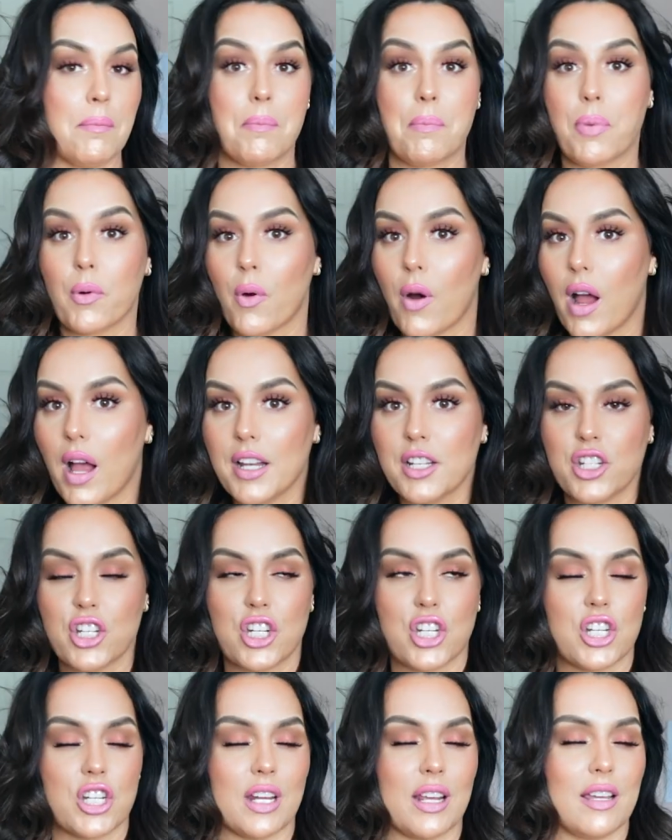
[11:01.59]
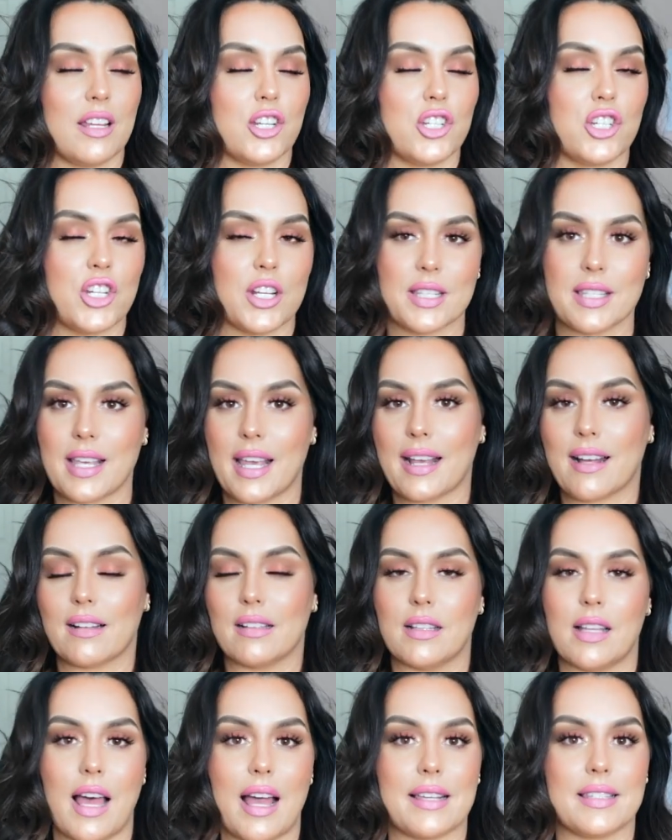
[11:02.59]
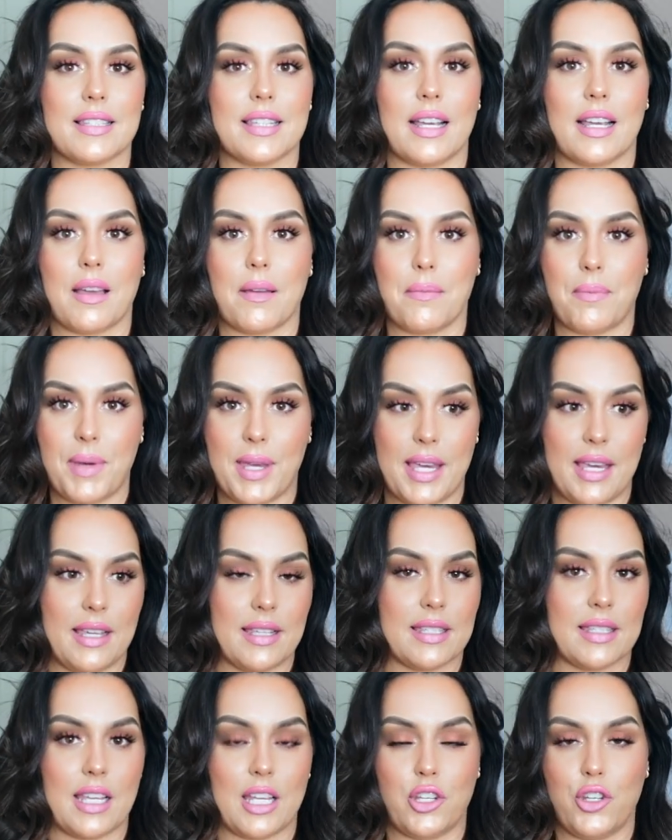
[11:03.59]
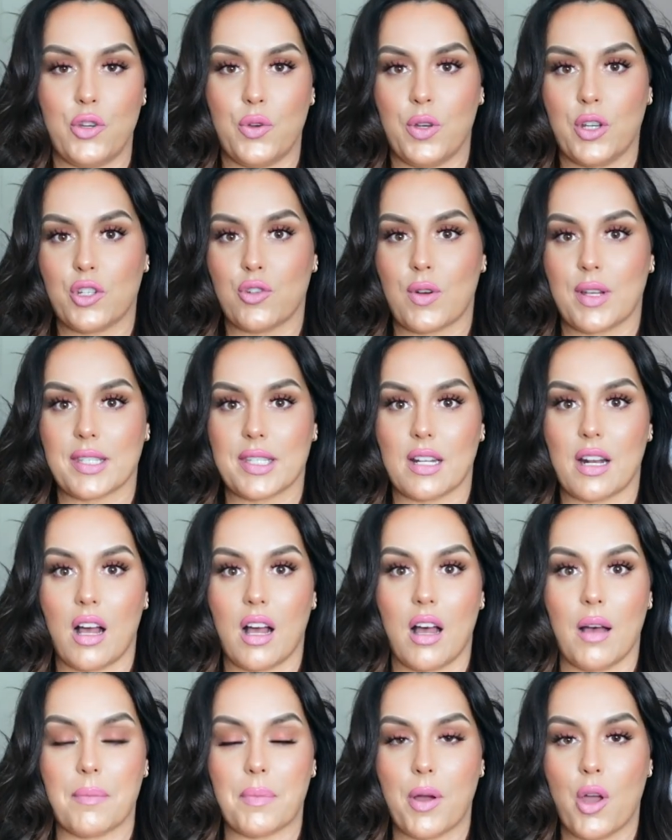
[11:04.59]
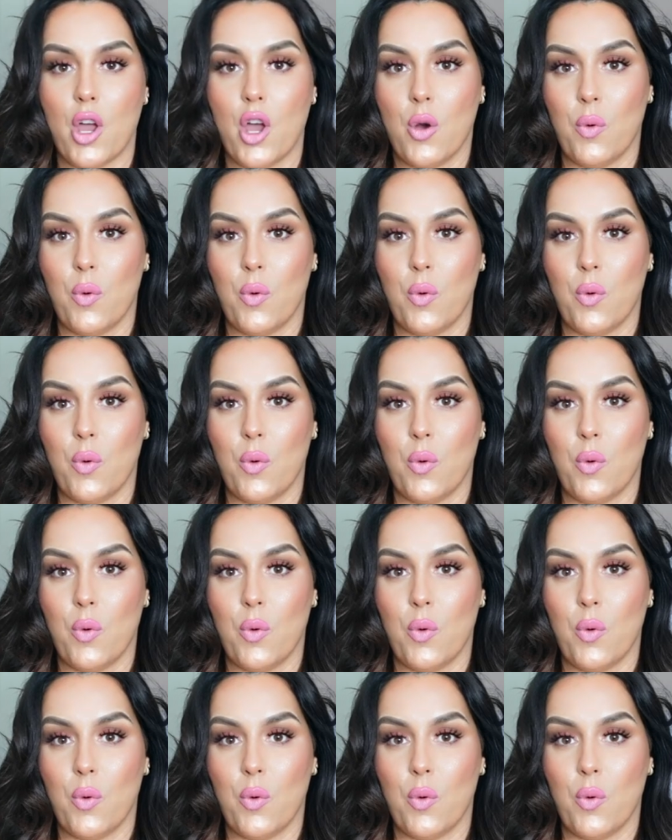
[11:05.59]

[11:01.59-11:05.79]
brunch, just a classic piece and you could dress it up